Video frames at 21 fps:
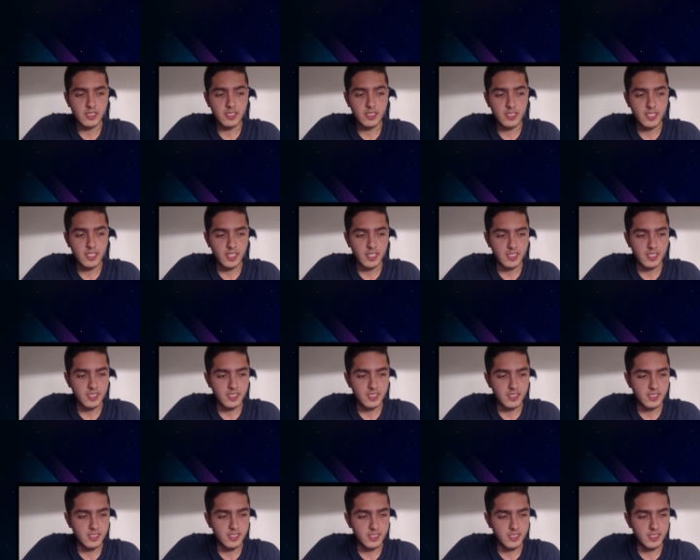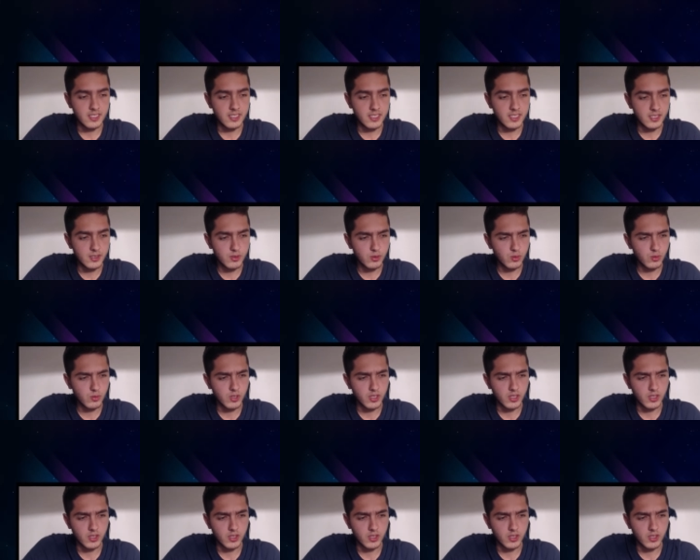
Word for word: deck is this one.